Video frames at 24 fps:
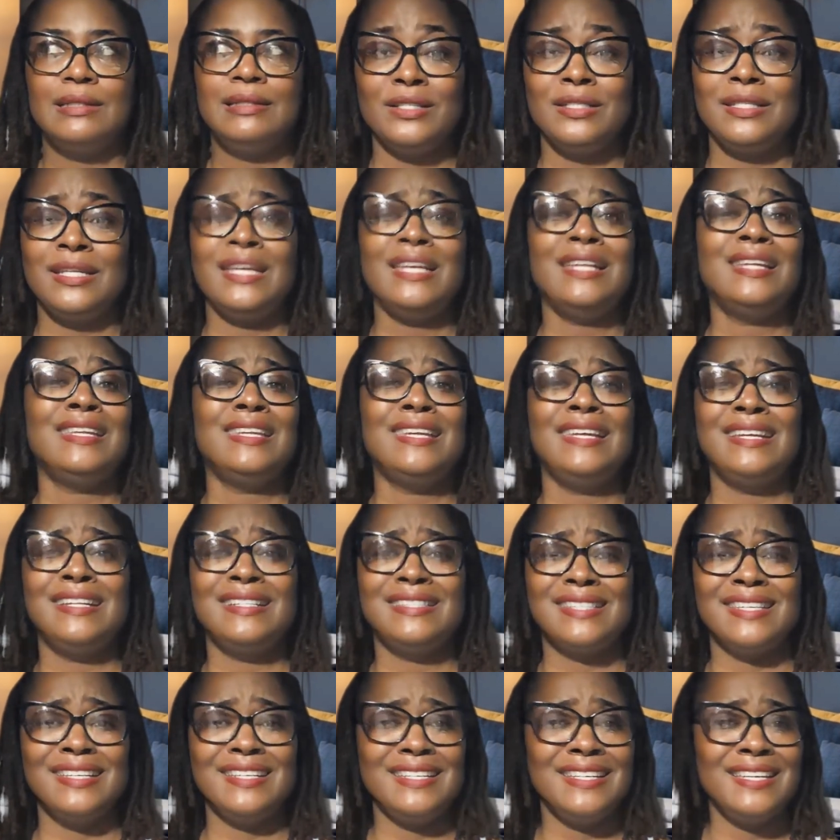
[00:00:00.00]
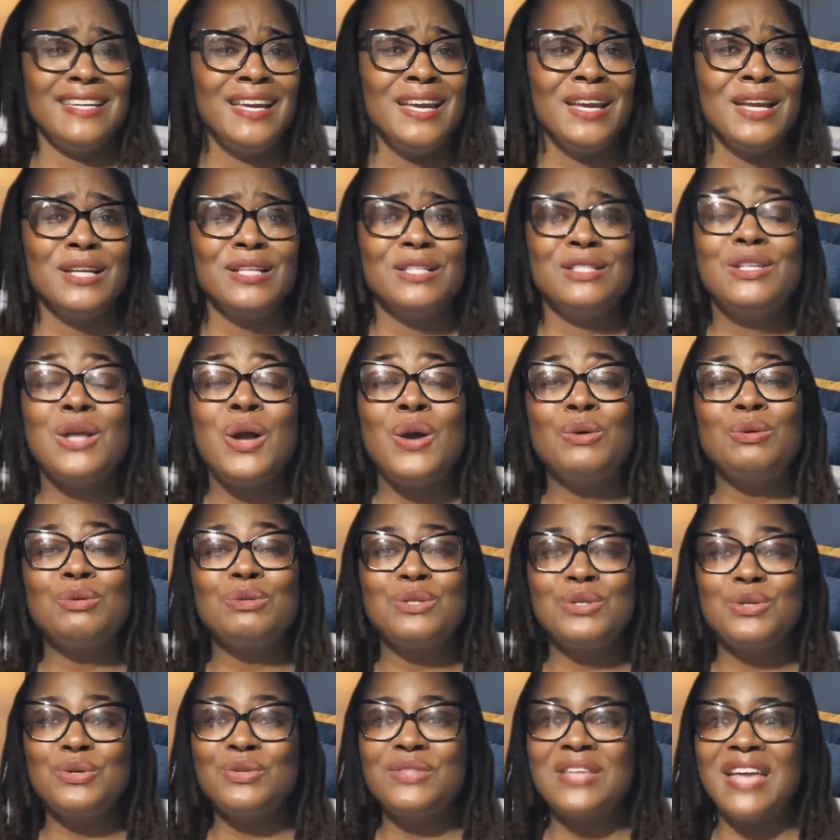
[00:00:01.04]
Delete. Don't
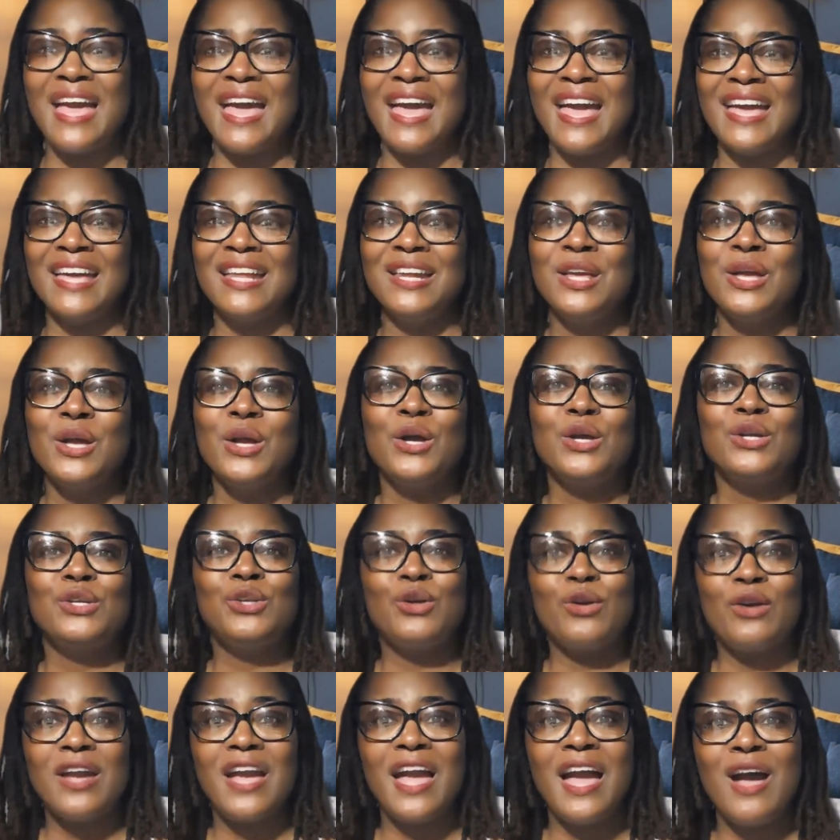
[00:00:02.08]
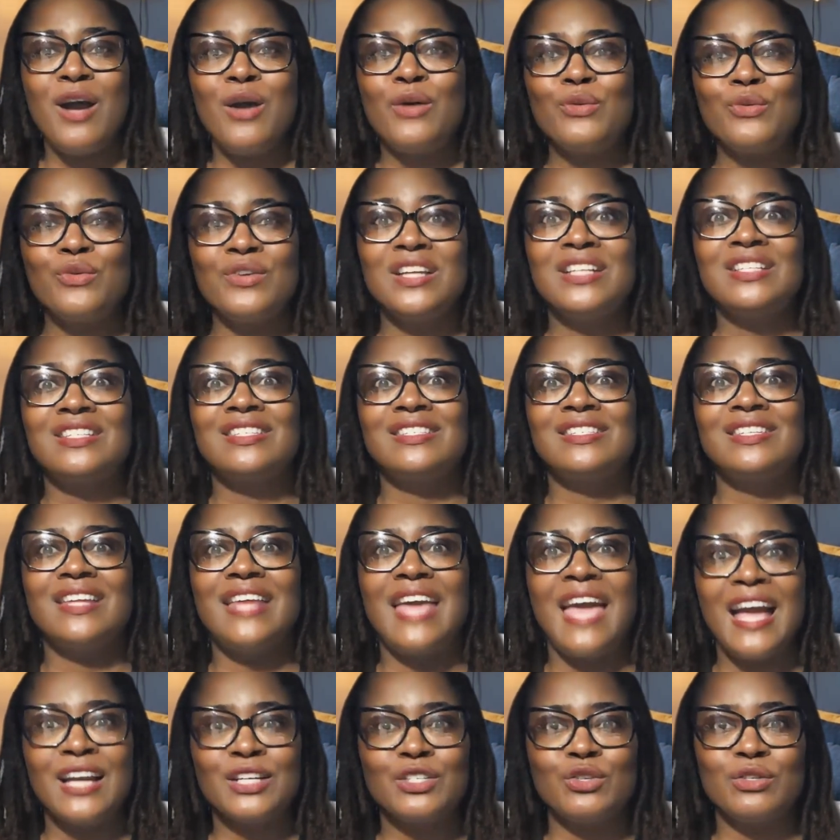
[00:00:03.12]
do that. Your outreach should
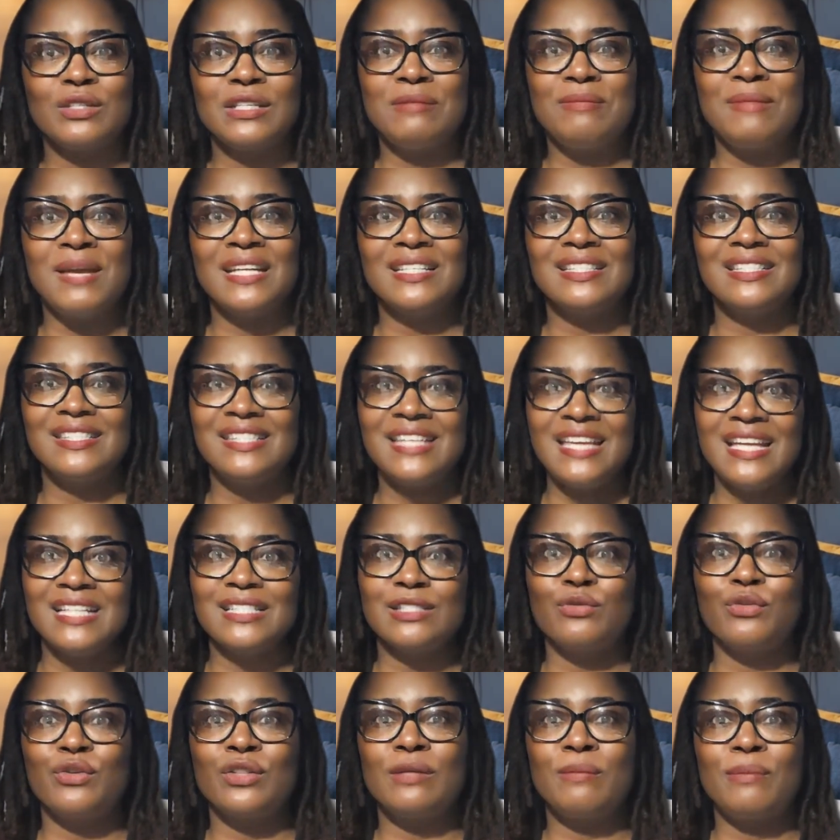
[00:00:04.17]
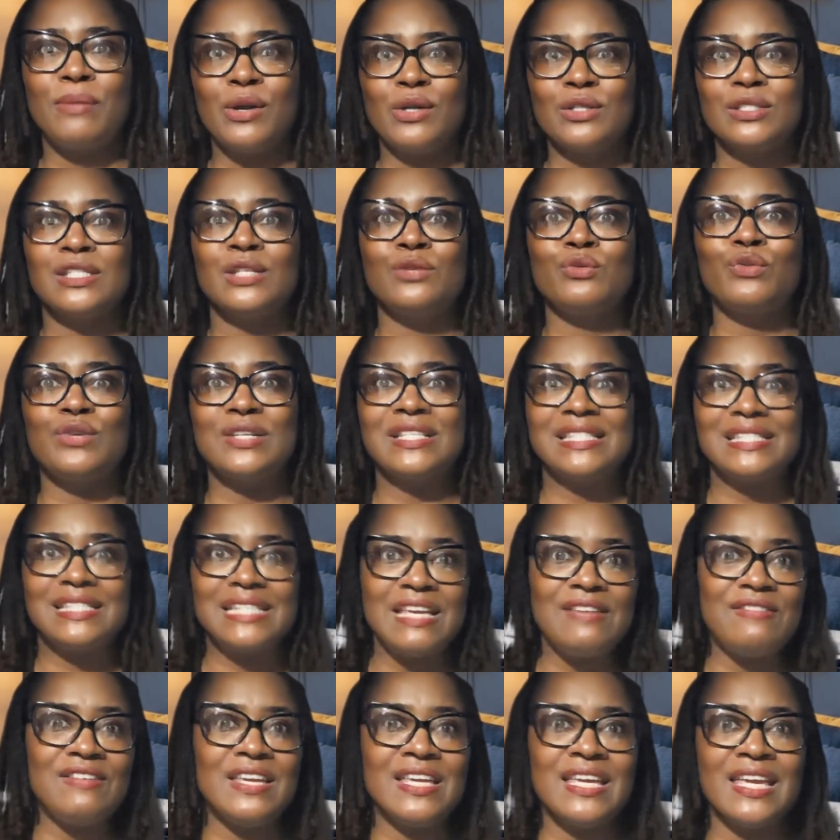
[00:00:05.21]
actually make sense for the person
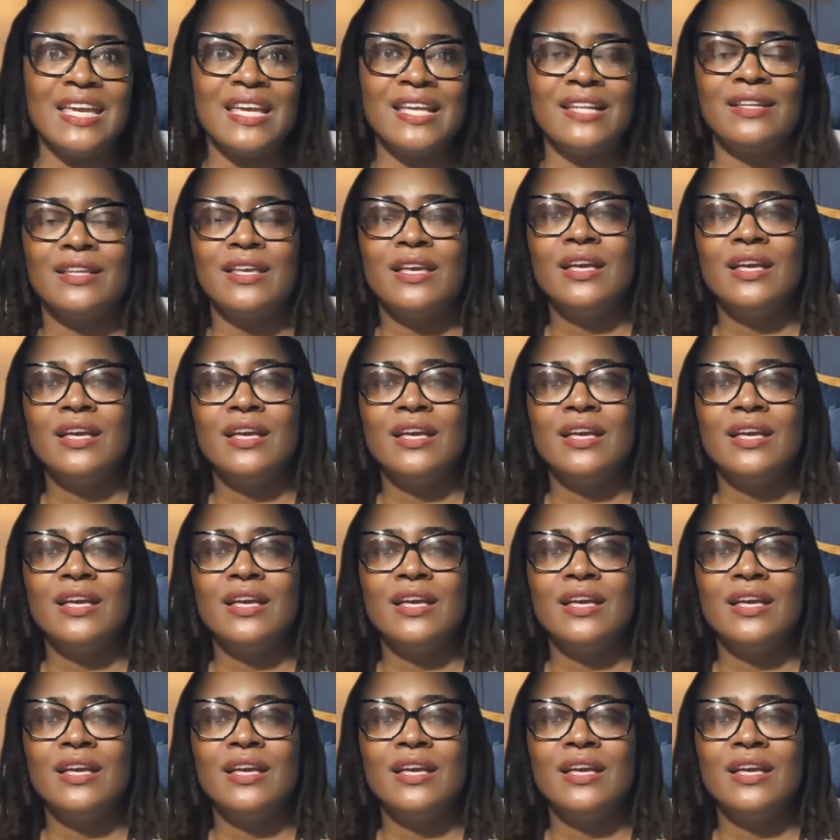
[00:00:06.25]
receiving it.